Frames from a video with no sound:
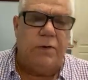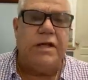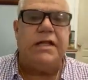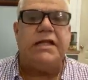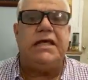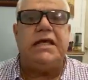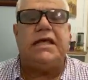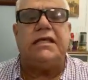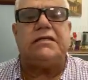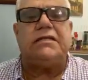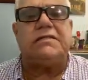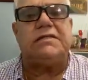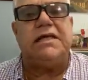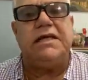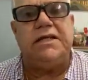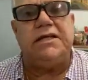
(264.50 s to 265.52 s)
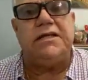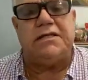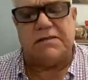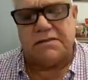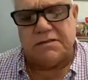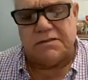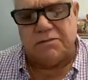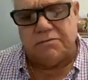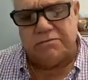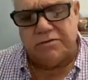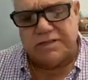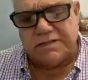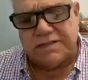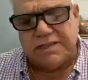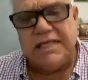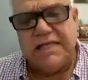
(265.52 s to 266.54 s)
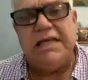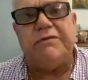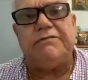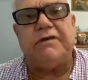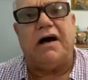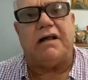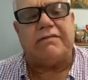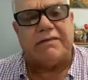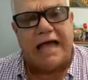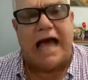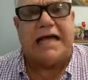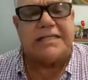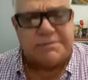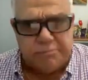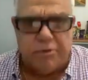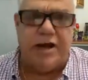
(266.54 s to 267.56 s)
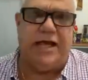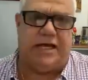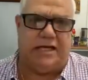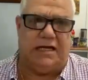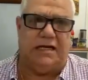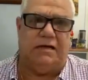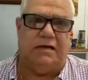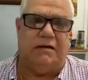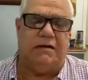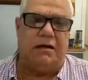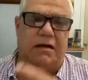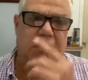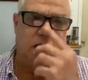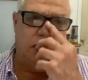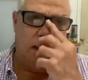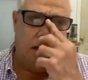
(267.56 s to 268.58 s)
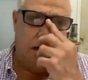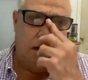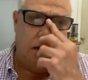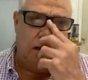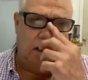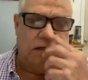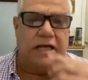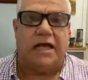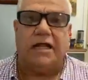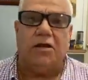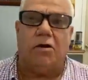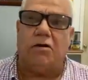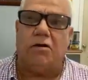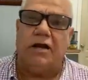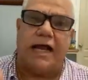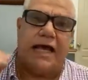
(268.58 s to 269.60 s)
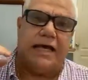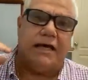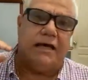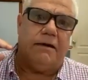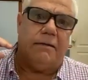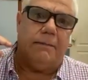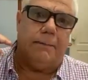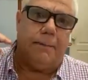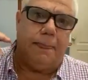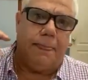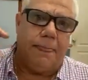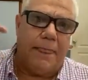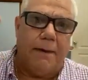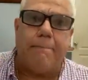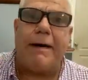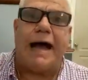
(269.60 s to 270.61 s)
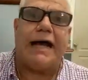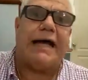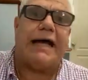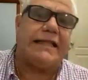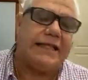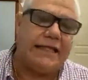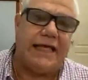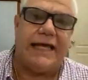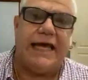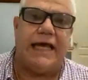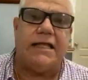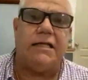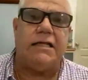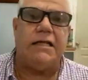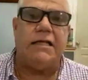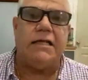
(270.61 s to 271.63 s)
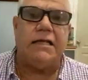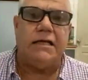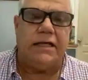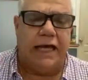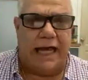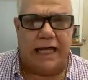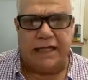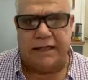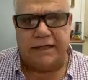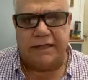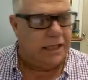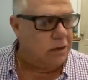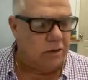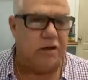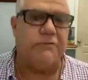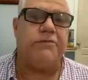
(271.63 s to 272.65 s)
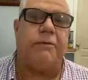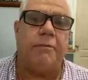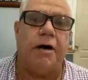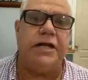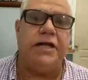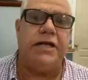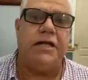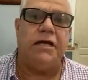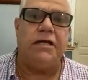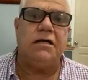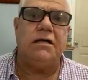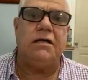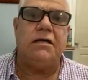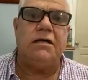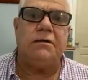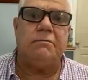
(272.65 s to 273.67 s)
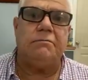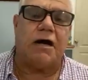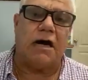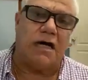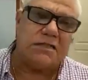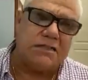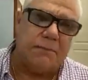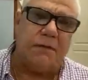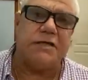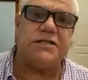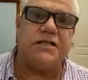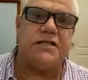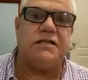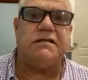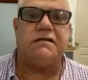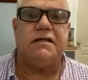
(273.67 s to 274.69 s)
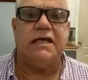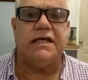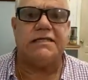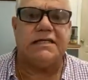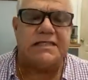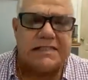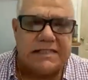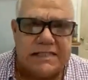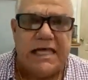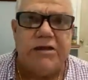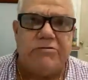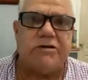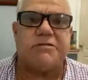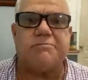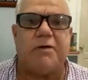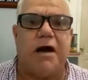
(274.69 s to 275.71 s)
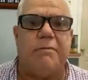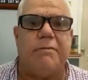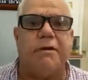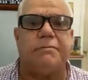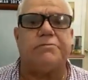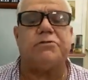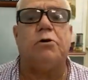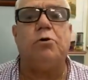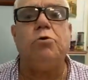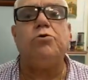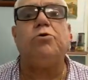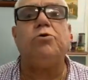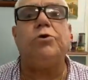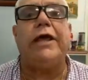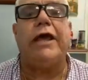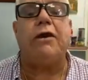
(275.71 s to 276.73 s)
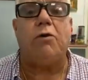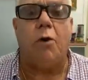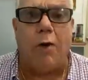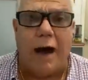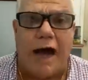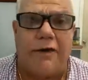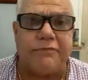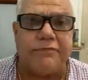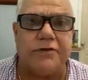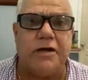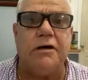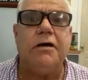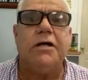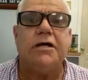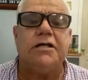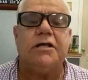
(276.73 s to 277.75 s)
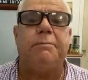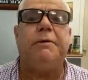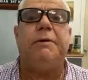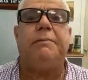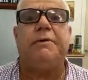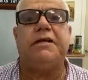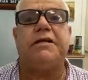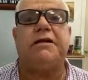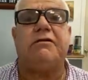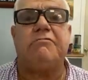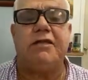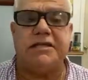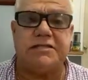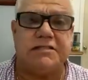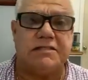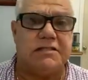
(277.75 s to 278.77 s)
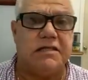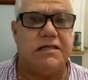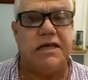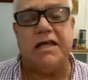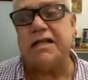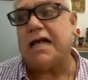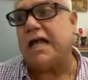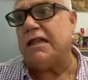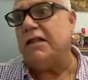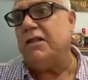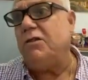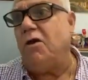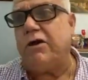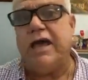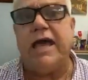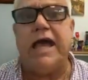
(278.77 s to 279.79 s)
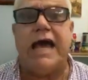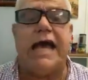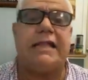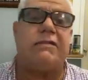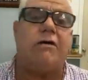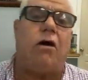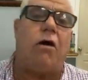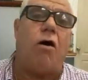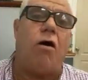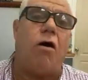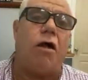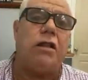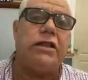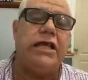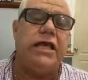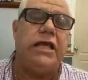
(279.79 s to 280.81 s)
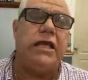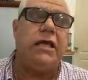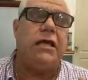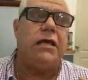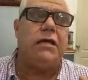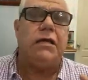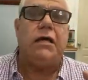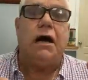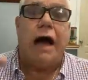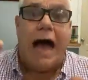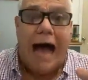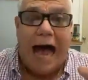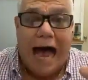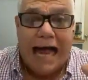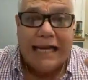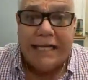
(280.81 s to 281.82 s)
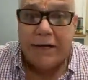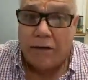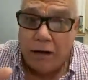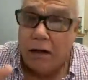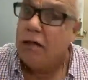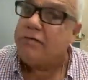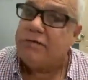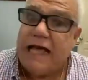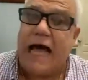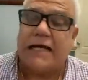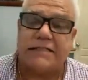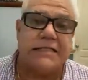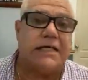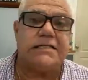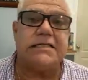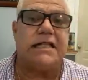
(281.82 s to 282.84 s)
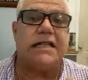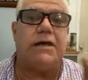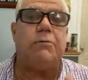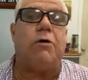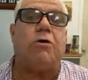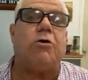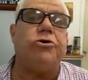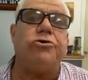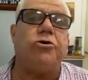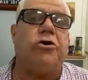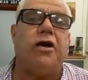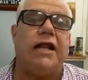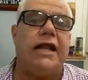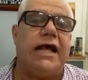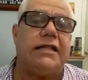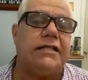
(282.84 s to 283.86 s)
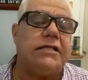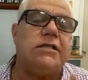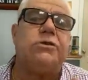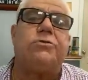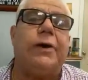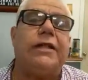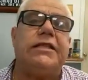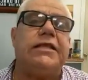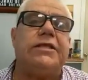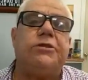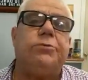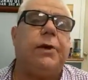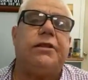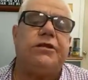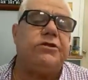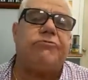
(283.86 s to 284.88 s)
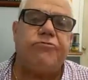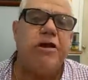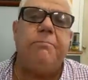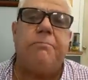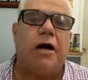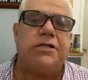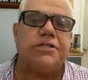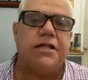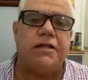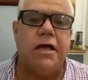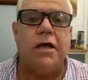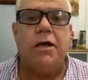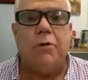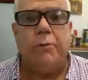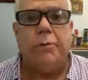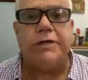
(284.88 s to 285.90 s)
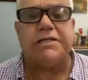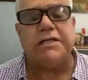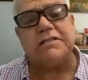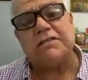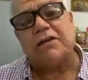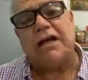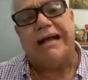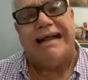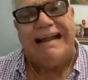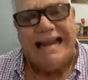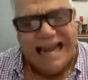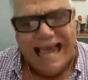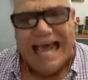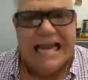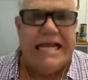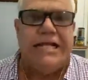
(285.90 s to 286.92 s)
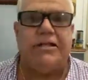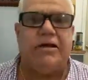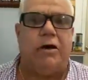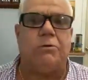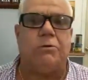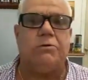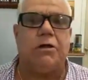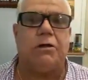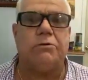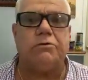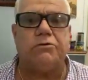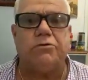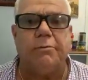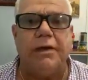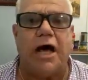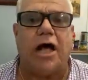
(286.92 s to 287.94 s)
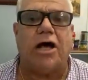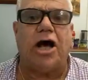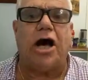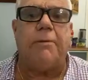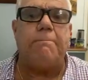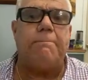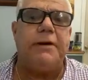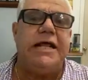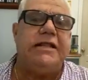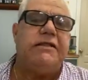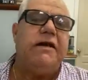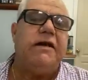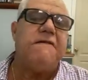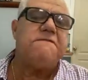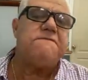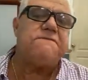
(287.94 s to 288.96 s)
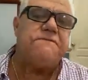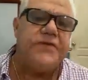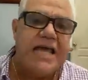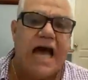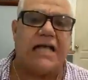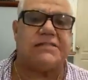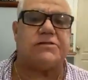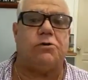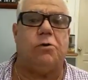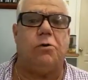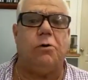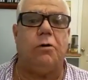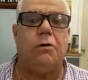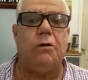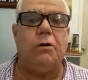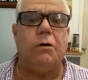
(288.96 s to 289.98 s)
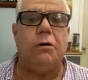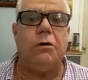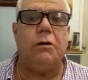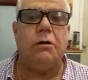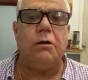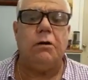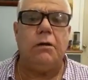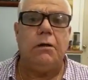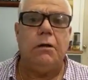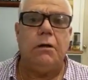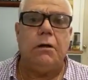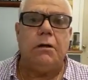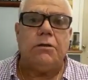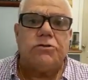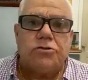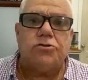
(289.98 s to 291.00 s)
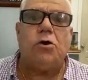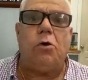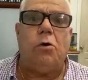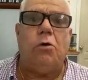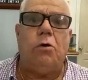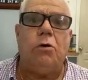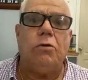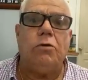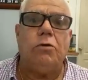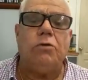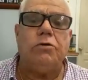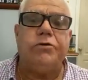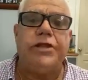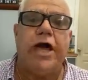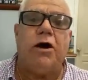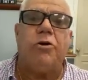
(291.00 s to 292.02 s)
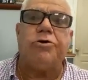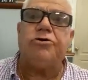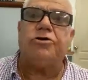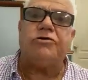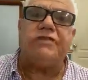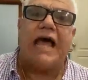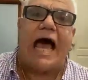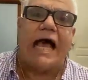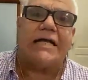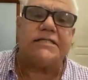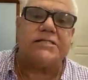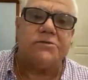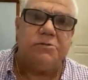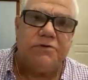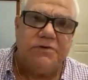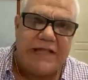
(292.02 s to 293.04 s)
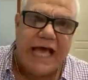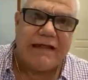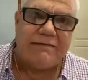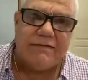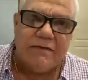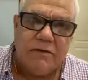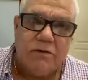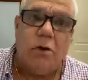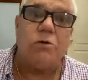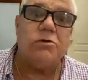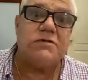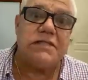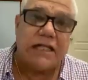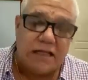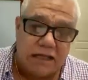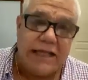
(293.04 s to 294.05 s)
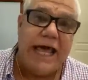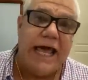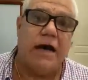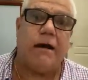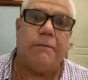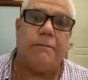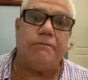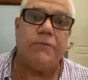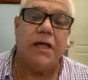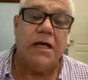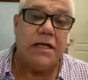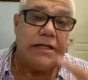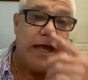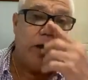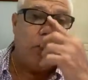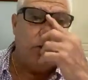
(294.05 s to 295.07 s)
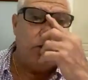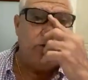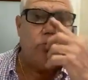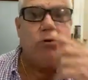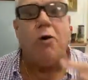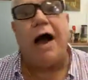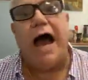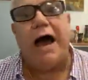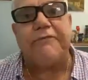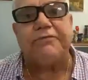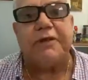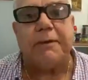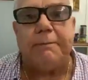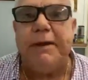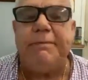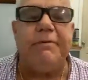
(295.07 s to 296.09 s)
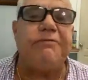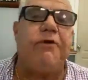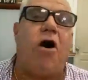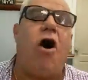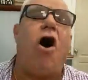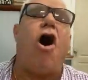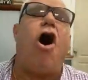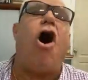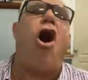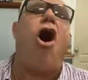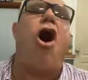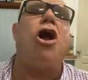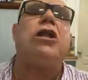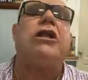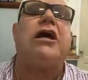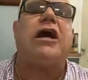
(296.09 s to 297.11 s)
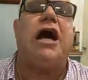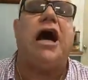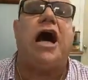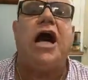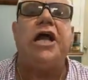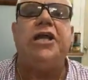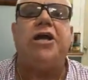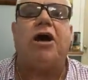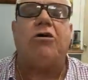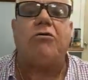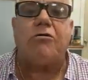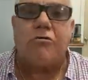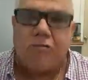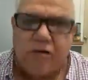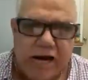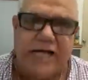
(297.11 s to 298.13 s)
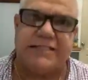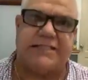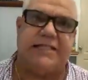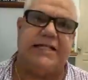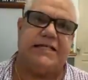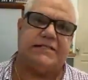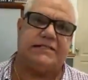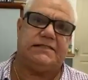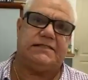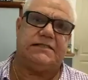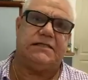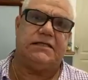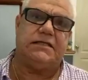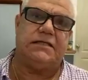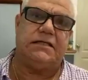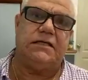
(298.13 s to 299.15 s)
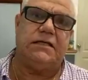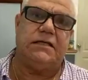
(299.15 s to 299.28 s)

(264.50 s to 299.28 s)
we need seniors to receive a tax break. They look like they're back at it again, and they're looking for money because the budget is in serious problems. So who do they go after? The people that are registered. They're not looking at all the added on taxes that they were going to collect in the 2023 budget, which has clearly turned out to be a complete fiasco. So they're going to tax to death those that are there. They're going to go after people for all kind of craziness.